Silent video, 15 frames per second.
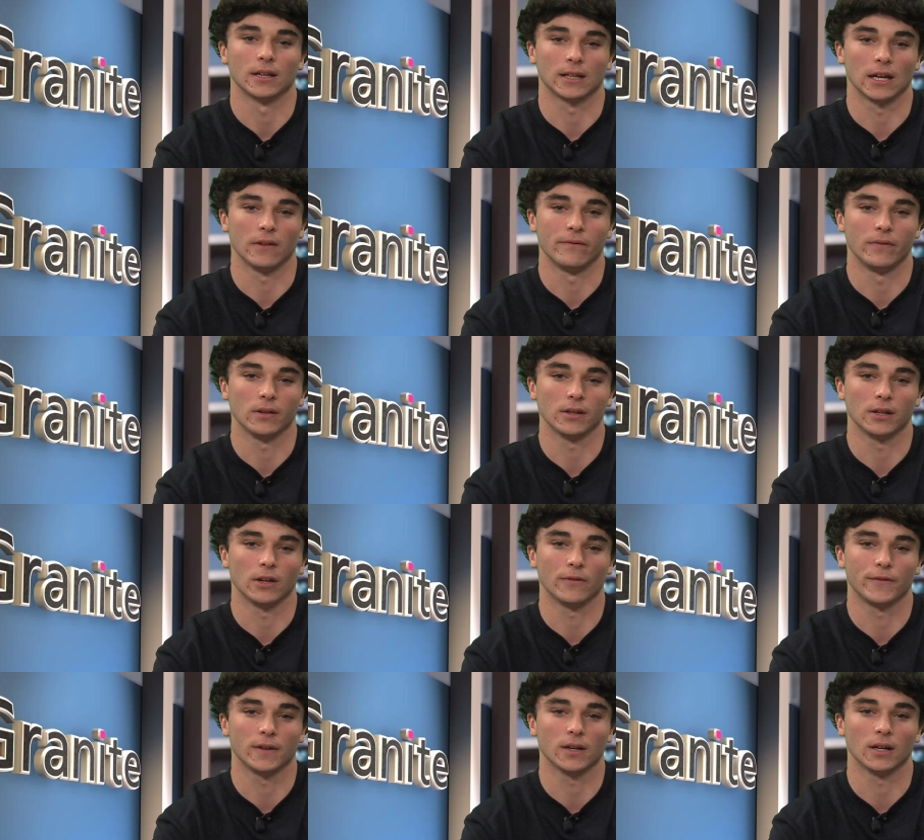that gave
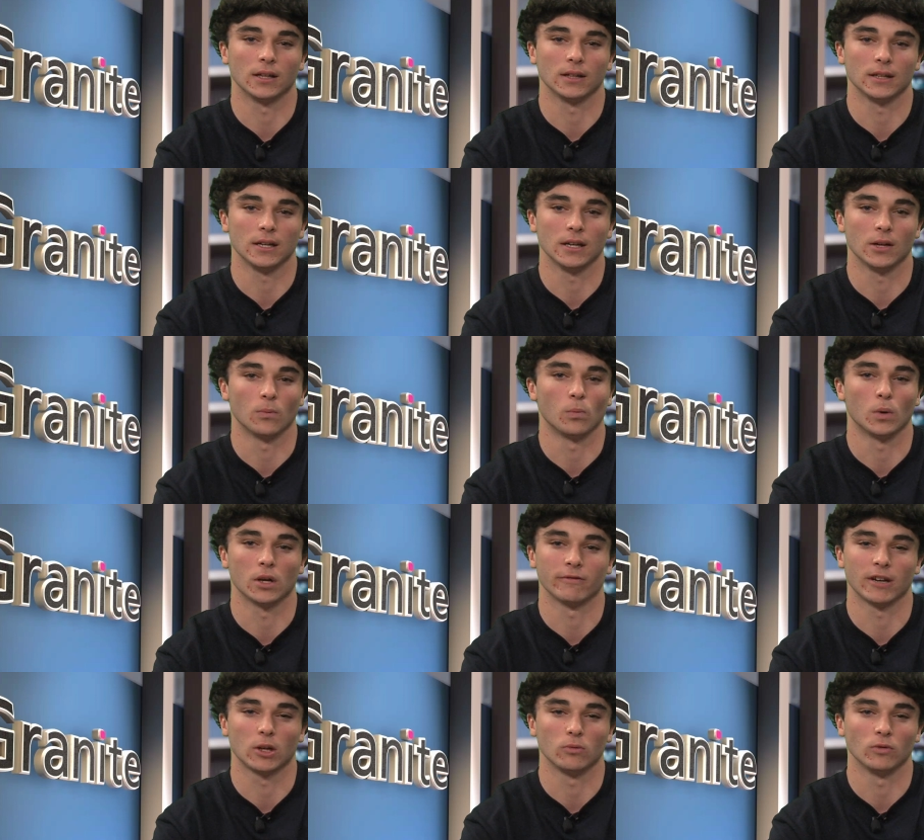Philadelphia a lead it
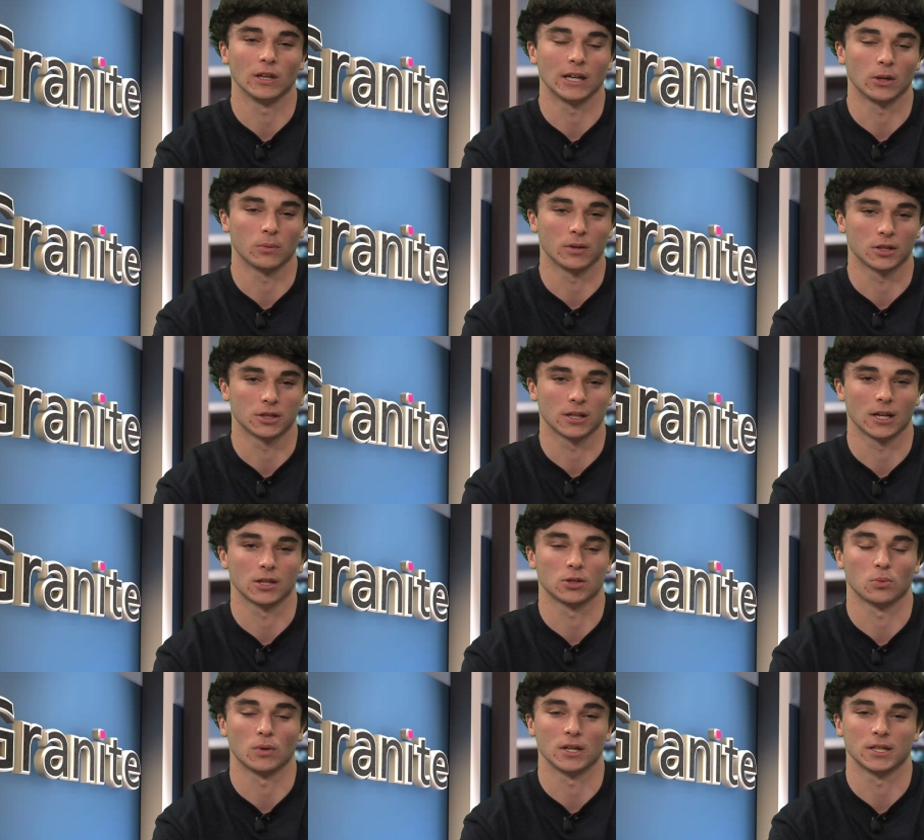wouldn't relinquish
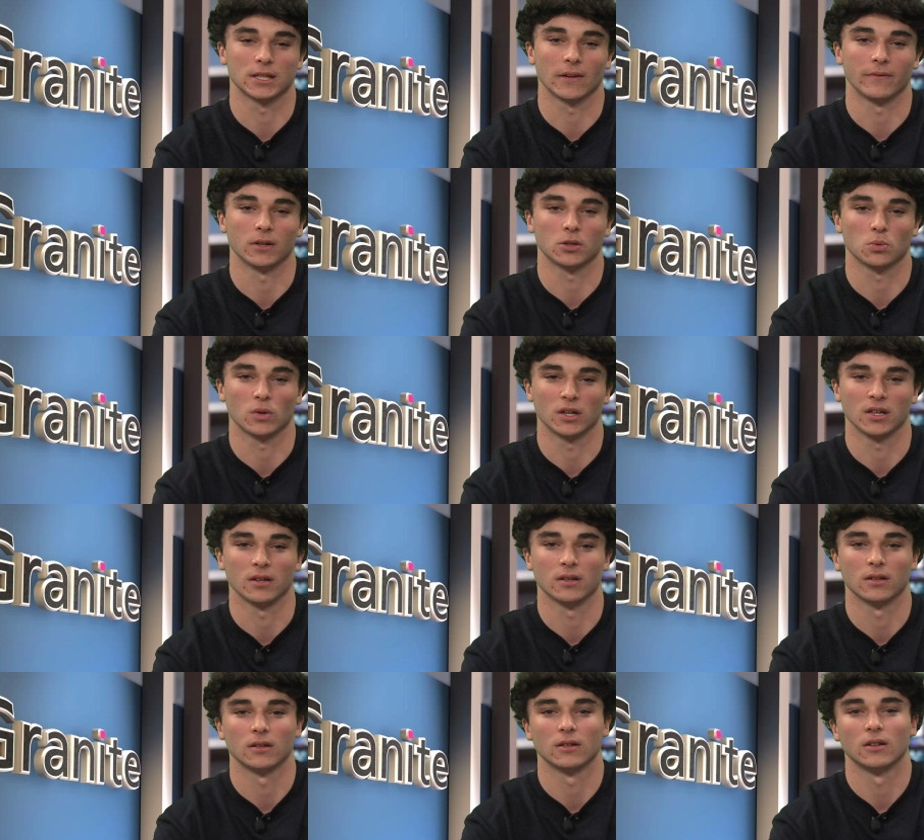at 27-20.
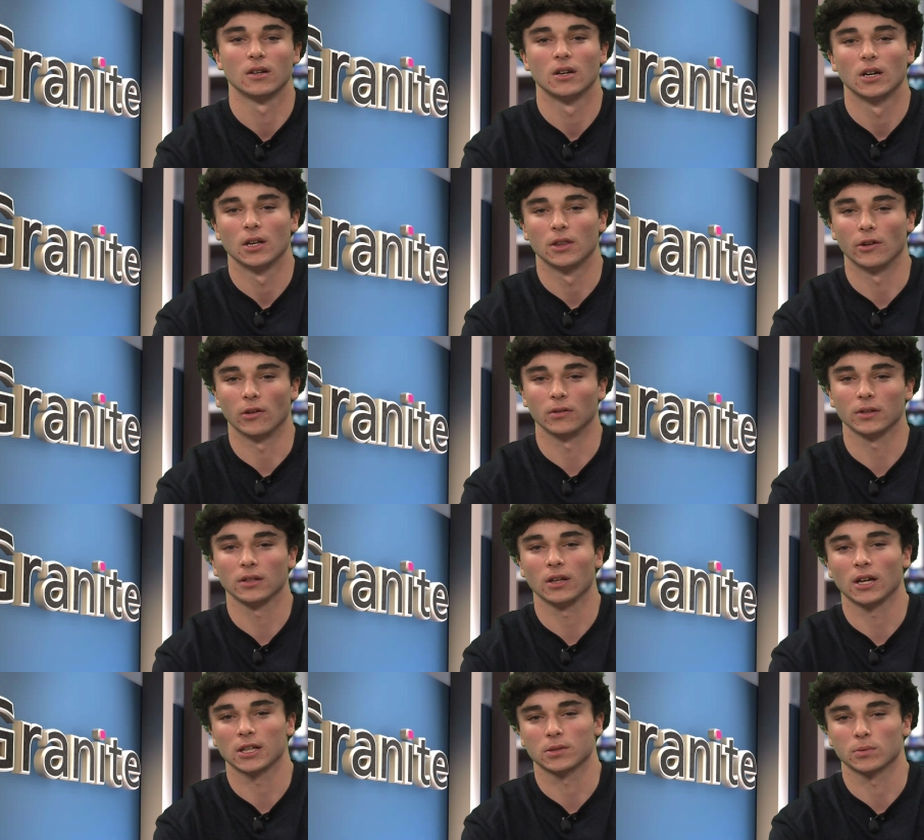Their only
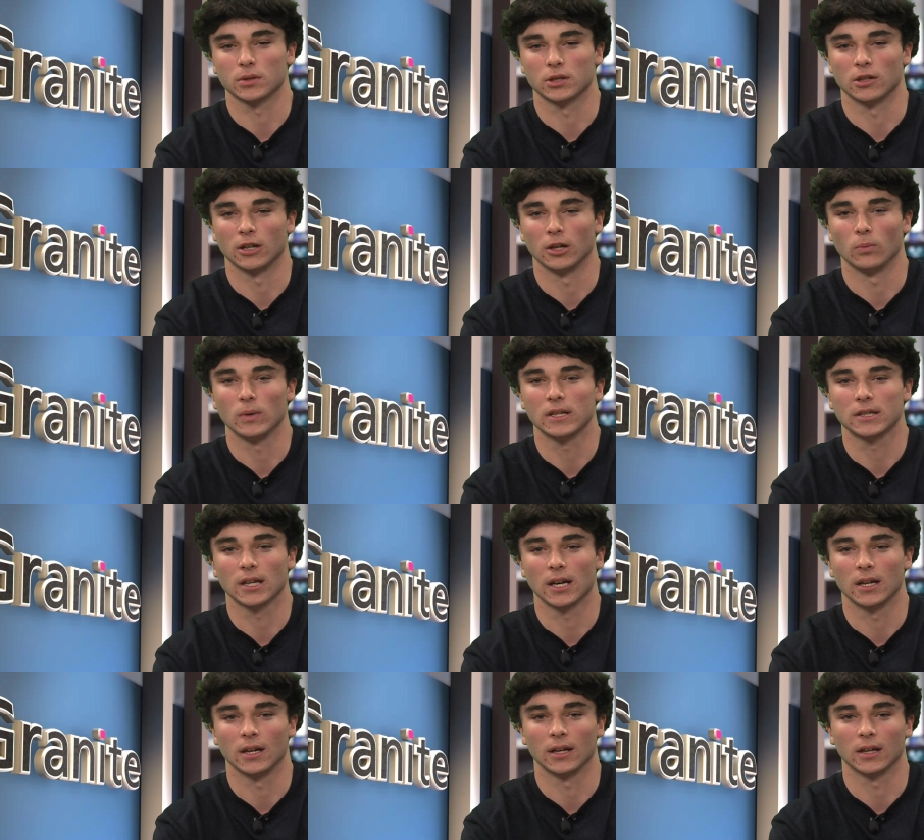loss was during Week
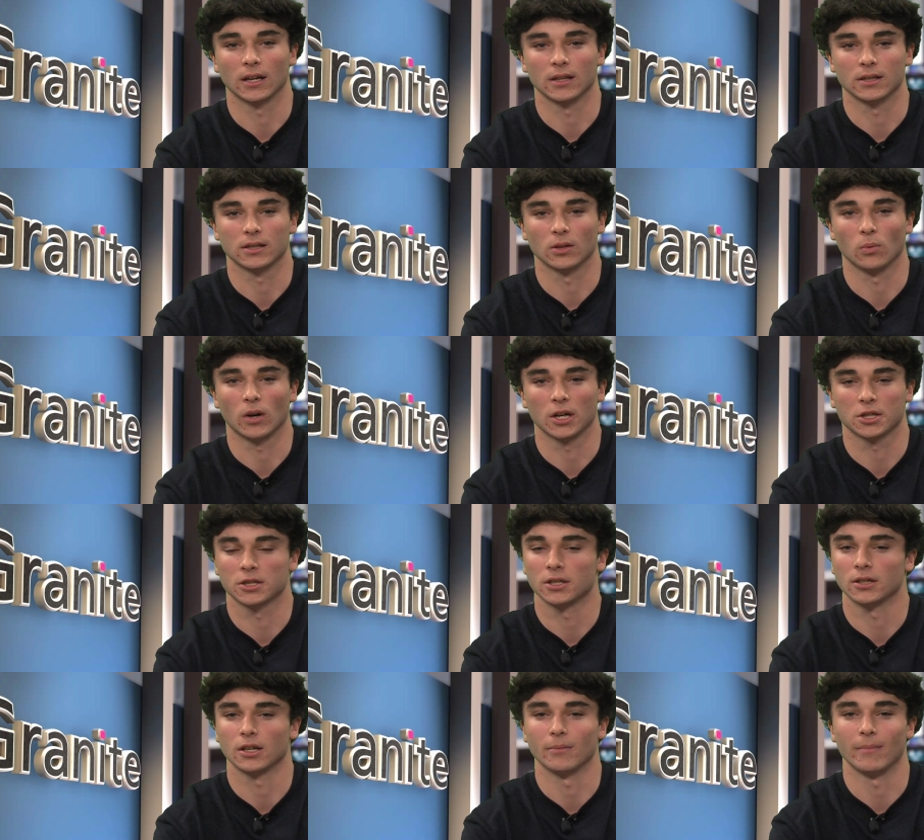10 against the
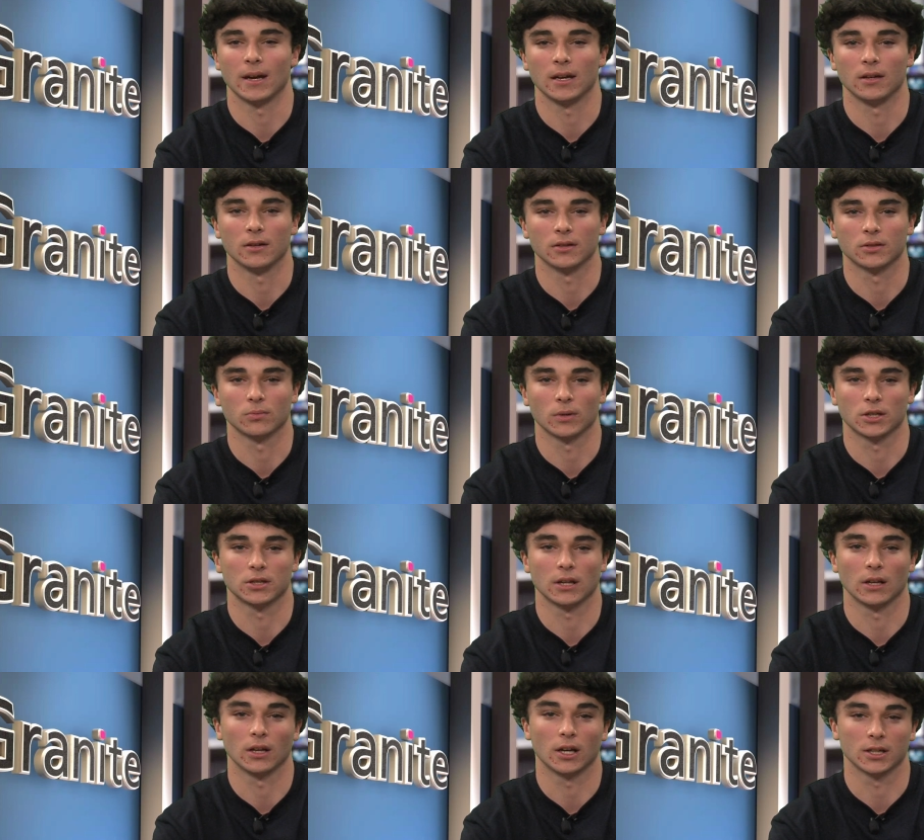Washington Commanders,
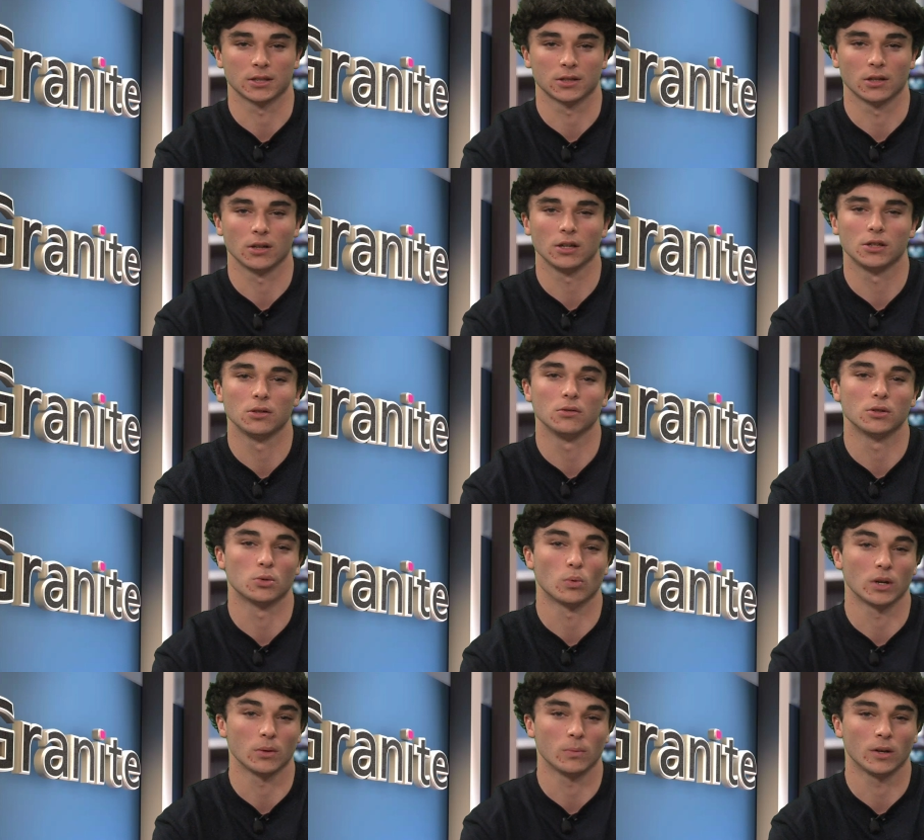which they lost
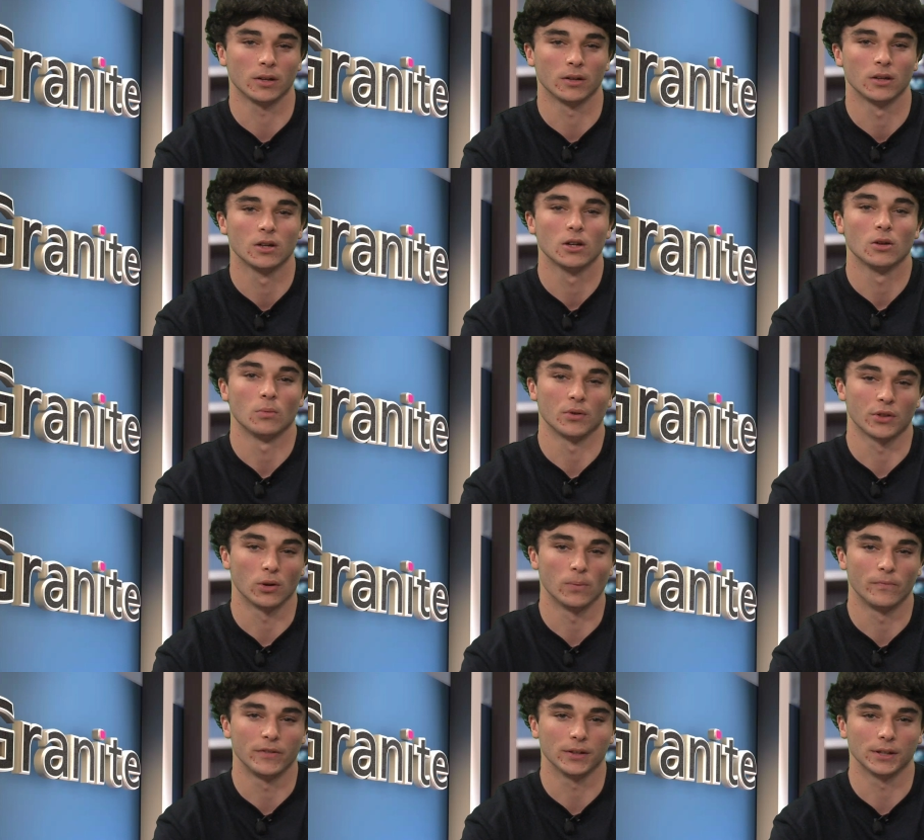32-21 with
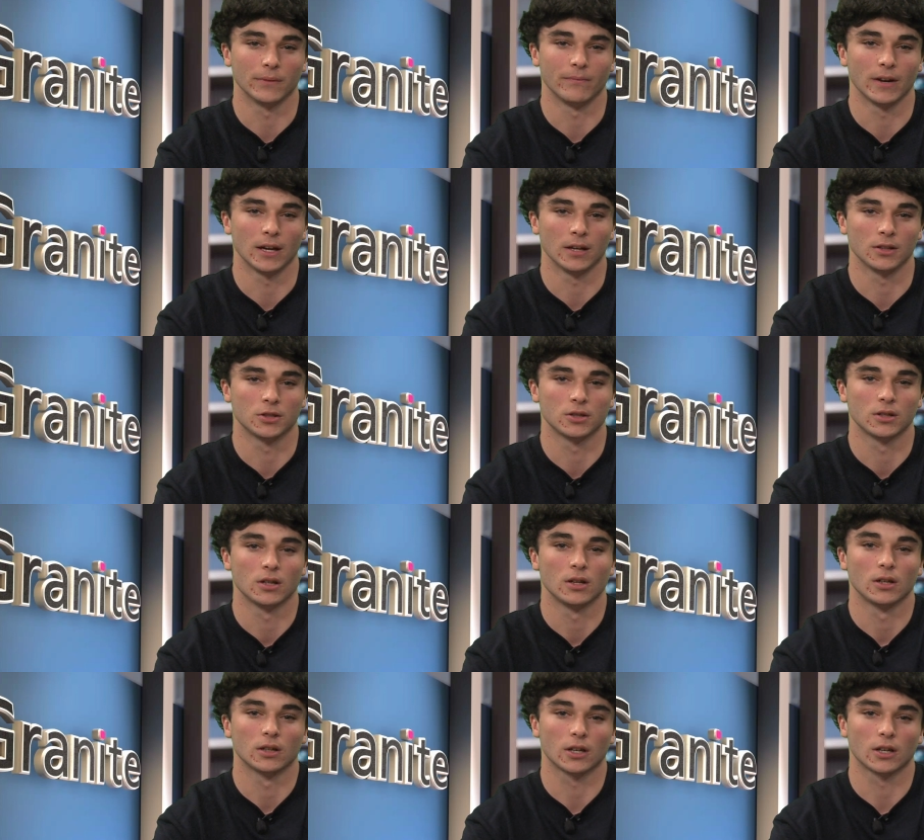home field advantage.